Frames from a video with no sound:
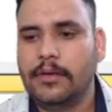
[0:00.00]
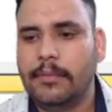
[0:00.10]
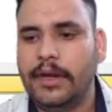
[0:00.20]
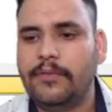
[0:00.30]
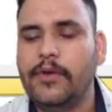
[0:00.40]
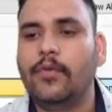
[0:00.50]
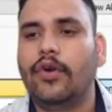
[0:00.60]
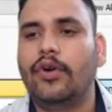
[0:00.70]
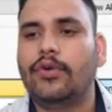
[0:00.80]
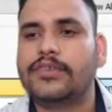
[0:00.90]
But if you
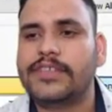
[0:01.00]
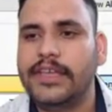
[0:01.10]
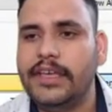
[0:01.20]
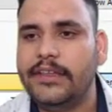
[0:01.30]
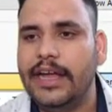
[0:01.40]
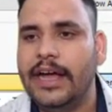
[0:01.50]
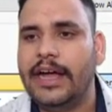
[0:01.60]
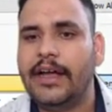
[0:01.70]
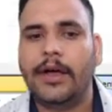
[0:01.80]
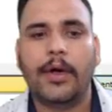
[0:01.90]
want to see
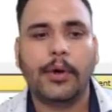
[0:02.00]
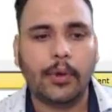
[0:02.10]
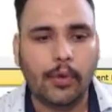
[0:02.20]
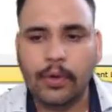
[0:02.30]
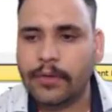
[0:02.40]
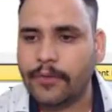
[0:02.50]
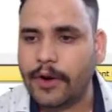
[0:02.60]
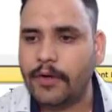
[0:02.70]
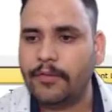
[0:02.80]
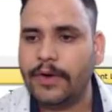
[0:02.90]
the route
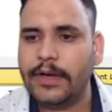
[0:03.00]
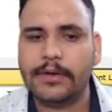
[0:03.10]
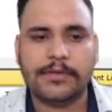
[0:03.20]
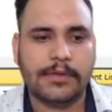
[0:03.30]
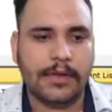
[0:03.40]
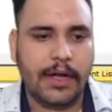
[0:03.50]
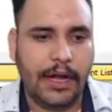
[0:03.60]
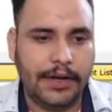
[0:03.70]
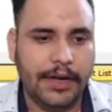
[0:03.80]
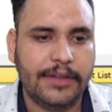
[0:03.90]
from
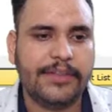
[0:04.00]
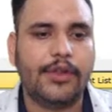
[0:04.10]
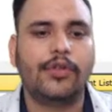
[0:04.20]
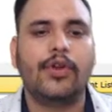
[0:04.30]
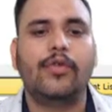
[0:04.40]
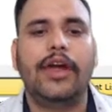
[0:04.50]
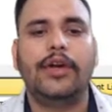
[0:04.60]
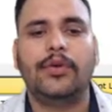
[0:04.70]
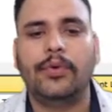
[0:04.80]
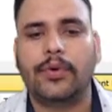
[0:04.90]

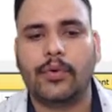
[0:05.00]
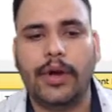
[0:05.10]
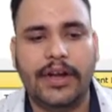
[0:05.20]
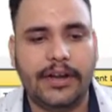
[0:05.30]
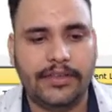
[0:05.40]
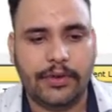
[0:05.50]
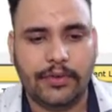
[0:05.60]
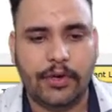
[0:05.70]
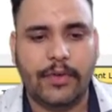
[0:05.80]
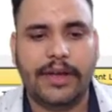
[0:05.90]
100.0.0.1 to
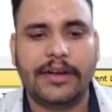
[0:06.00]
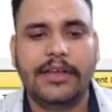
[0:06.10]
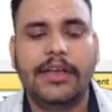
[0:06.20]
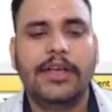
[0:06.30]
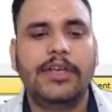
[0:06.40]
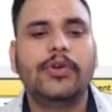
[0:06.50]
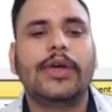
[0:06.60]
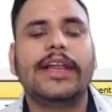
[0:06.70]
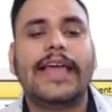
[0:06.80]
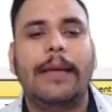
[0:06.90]
200.0.0.1, you
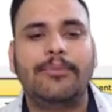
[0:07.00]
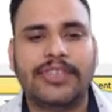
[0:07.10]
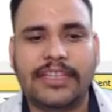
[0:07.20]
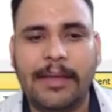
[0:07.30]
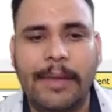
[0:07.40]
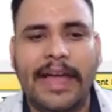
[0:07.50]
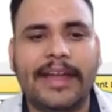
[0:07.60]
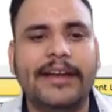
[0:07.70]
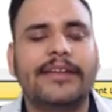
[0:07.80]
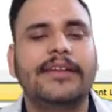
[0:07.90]
can capture the
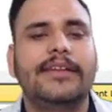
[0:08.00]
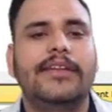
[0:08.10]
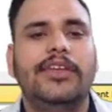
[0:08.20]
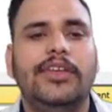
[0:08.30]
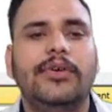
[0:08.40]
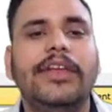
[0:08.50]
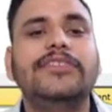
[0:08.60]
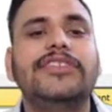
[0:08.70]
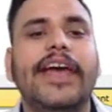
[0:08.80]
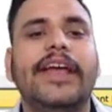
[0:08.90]
packet. You
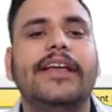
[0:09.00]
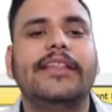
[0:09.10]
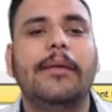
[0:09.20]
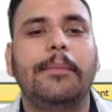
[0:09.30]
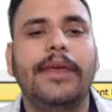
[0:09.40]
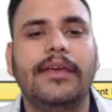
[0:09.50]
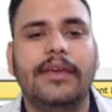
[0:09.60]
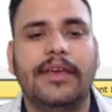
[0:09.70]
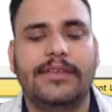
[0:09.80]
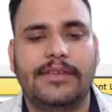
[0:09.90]
can check the
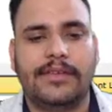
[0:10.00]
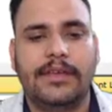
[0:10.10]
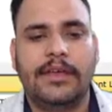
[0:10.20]
ping is